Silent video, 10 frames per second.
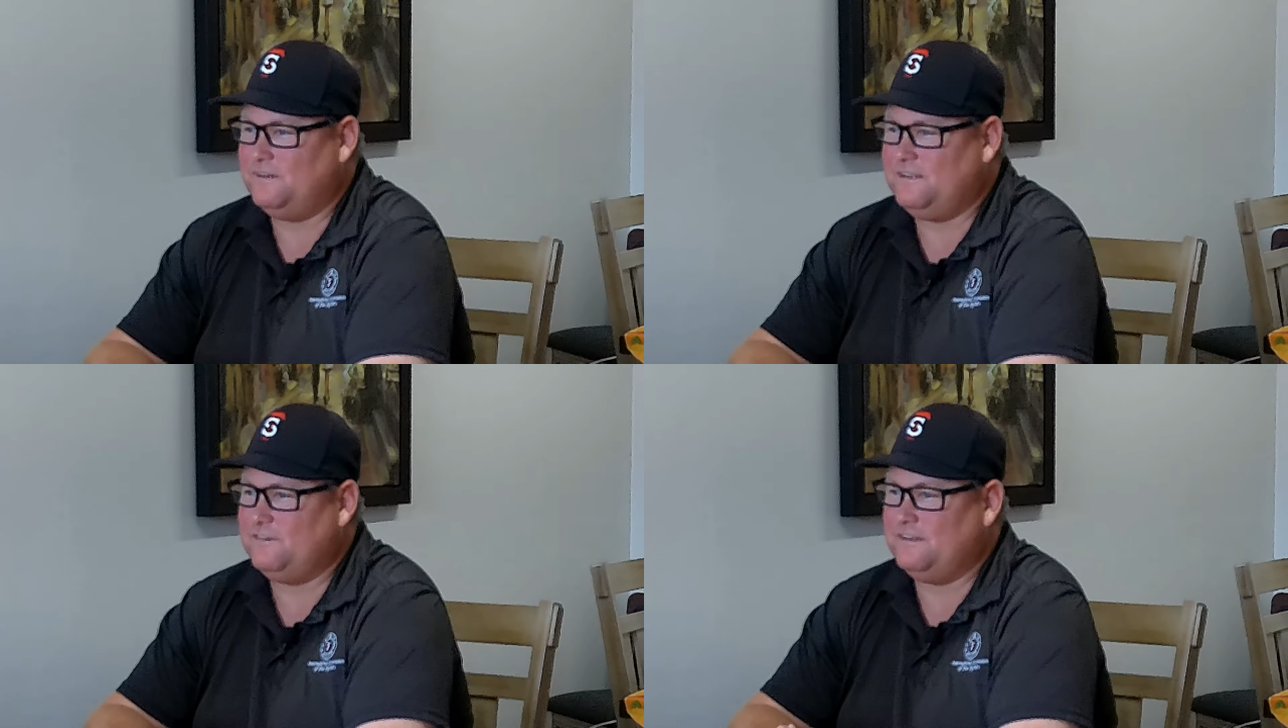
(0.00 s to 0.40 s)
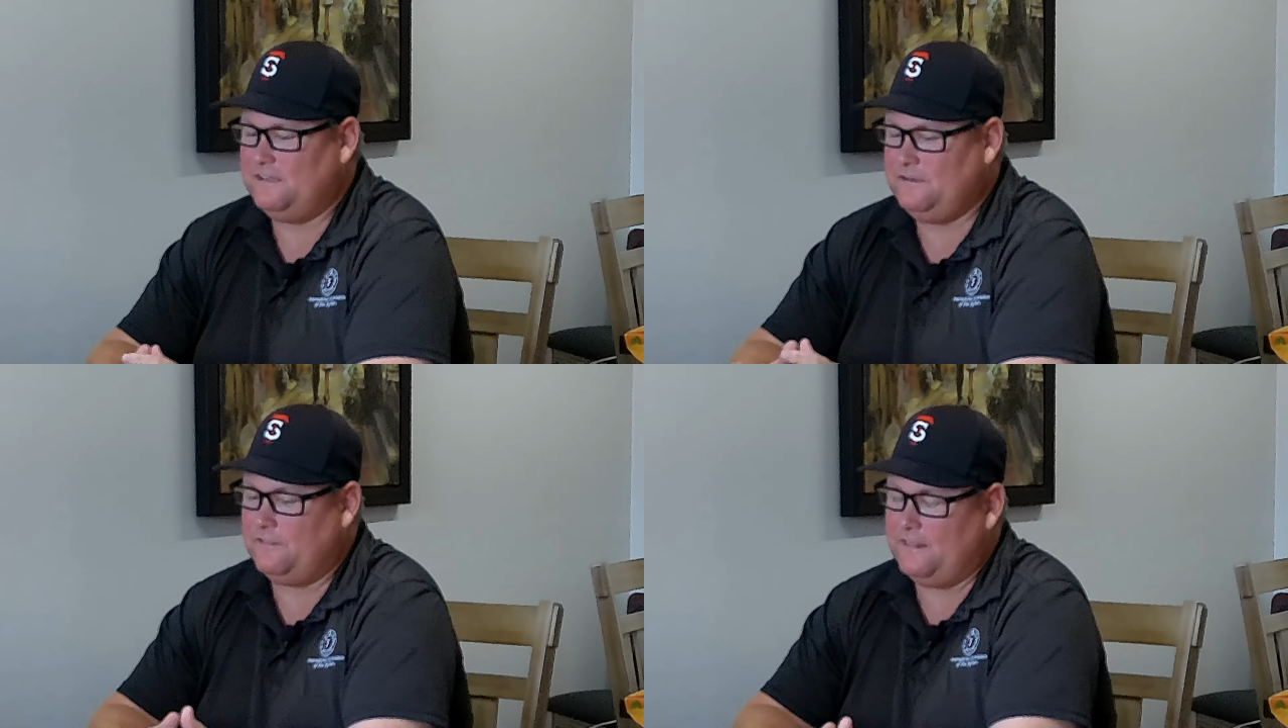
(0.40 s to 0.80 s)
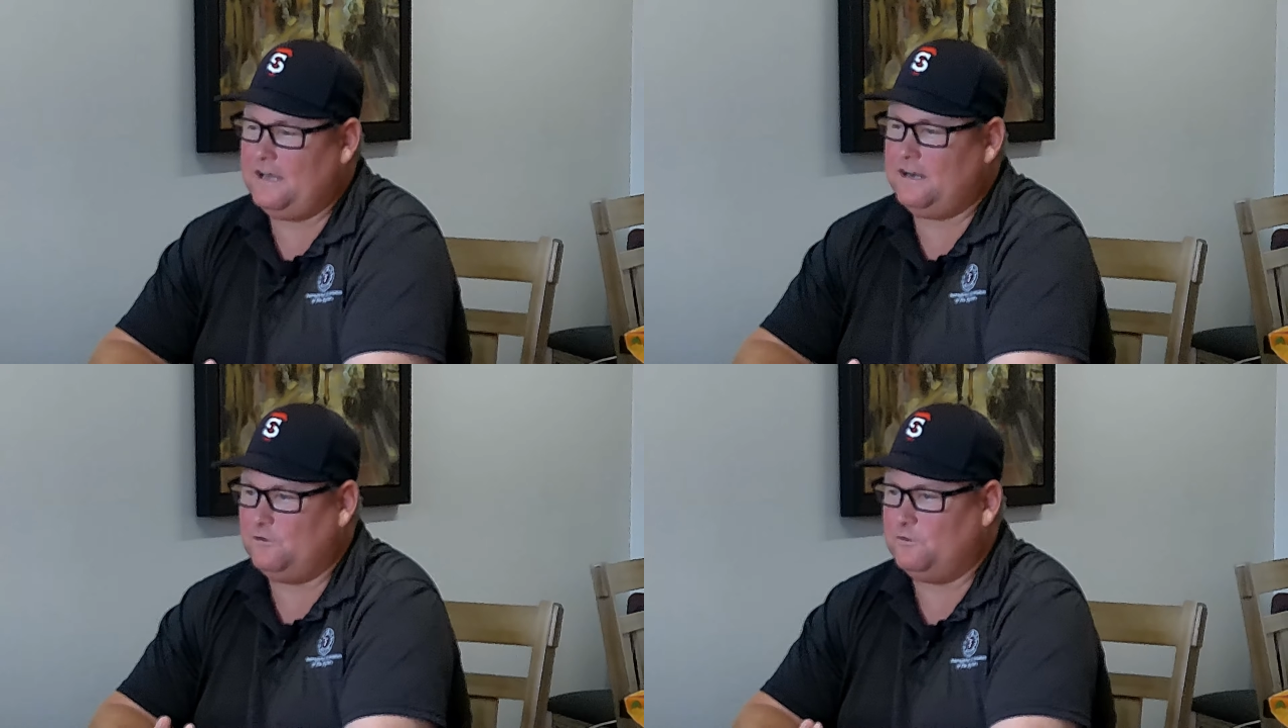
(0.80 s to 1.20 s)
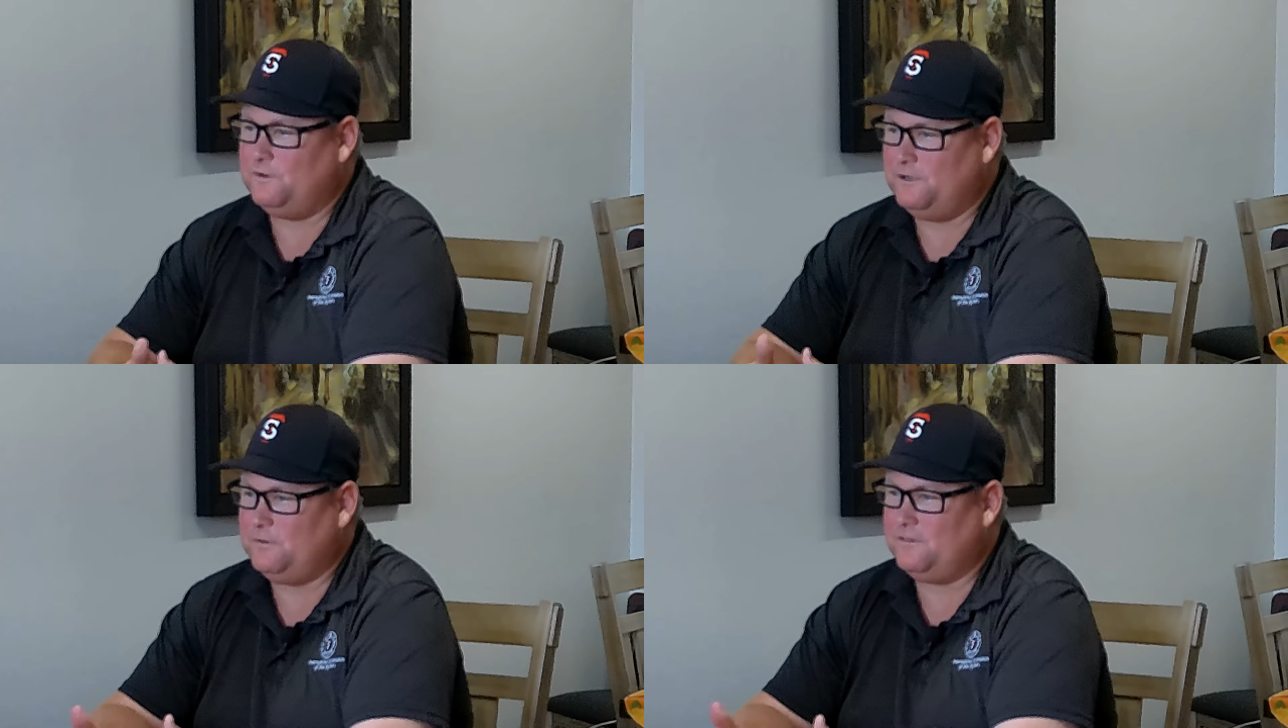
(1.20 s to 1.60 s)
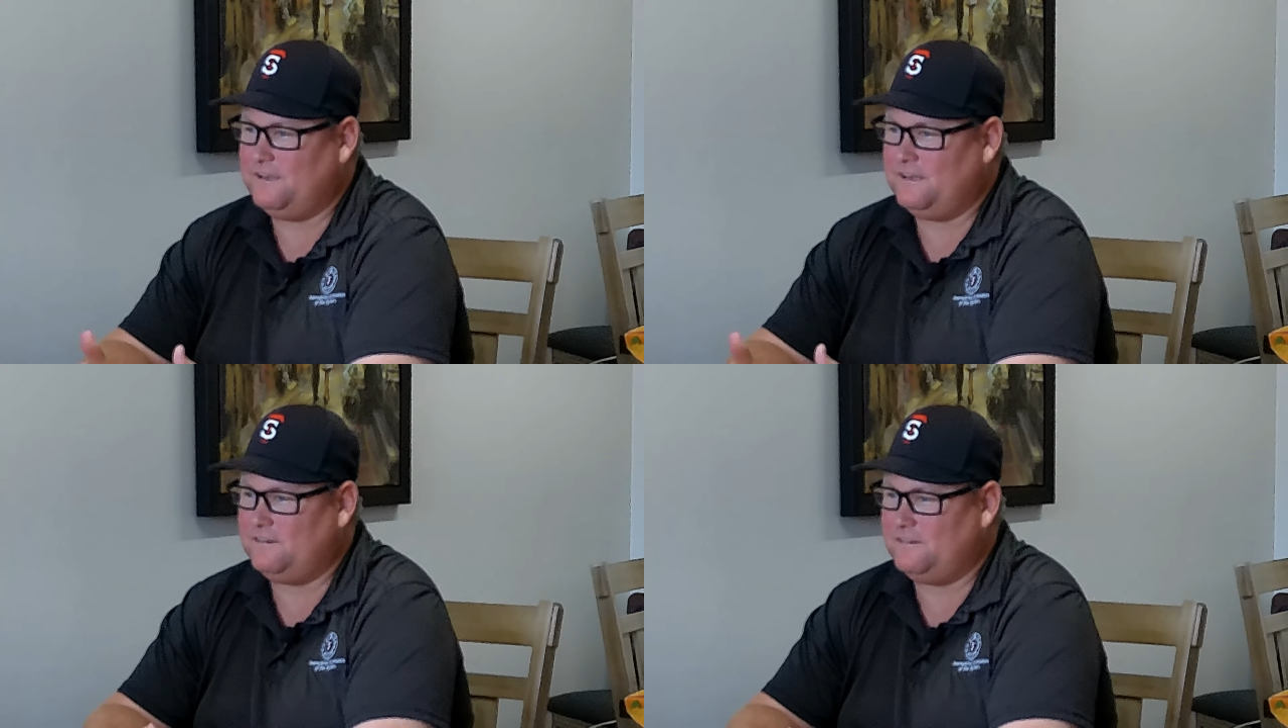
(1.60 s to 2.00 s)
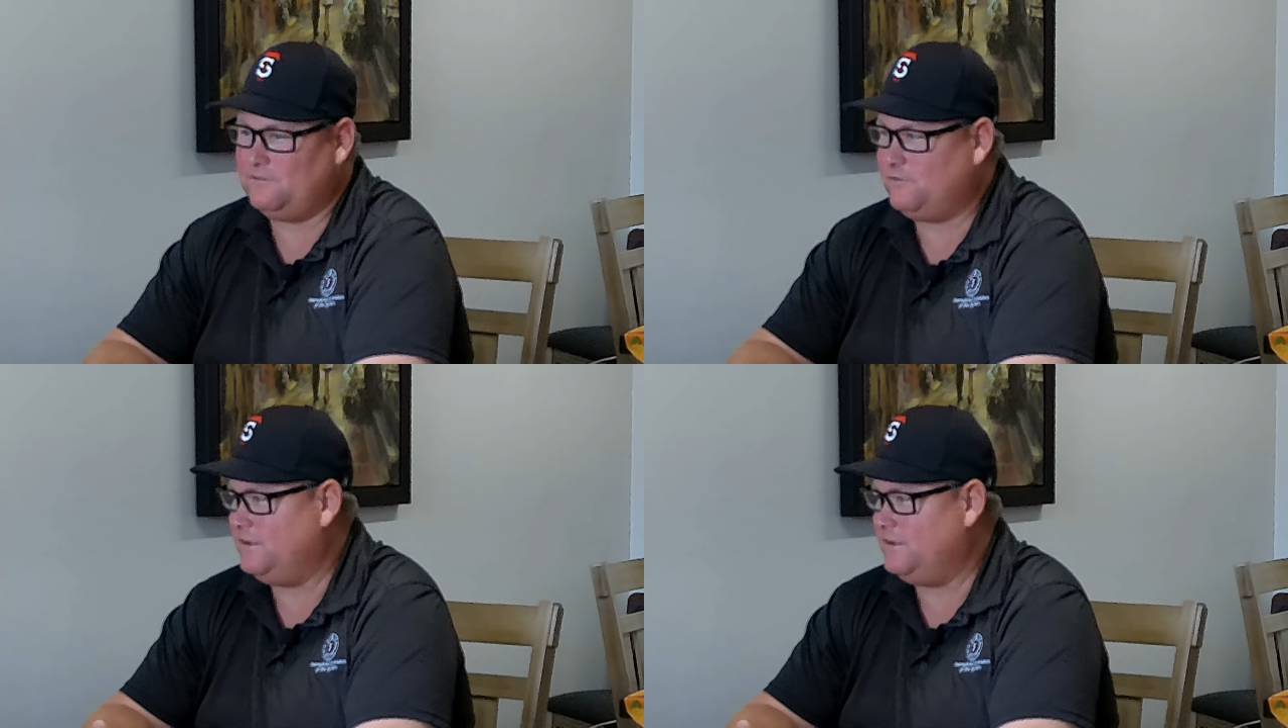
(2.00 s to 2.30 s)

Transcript: But even that alone, when you put that to